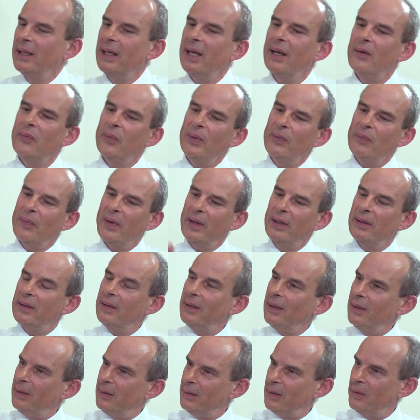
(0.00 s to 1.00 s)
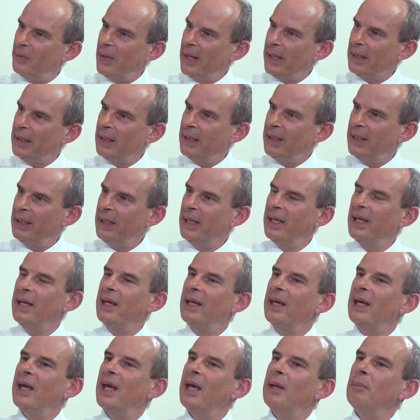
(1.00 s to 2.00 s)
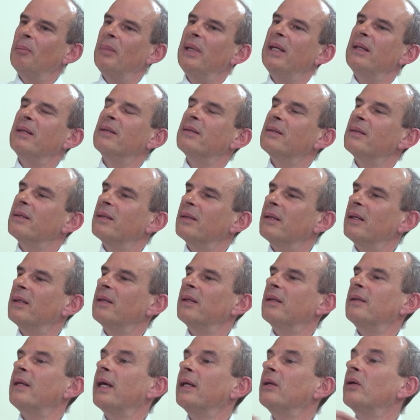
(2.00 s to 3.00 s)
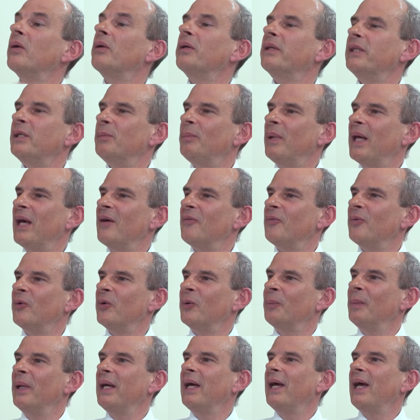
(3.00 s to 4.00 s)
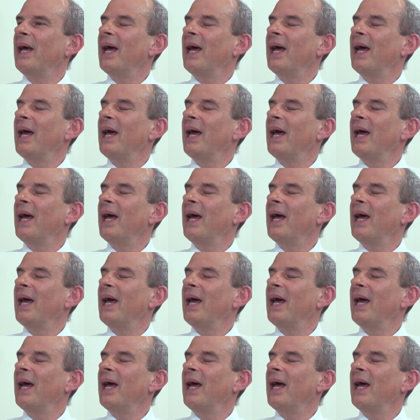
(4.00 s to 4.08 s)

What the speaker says: If we fund indirectly, it means that the technology platform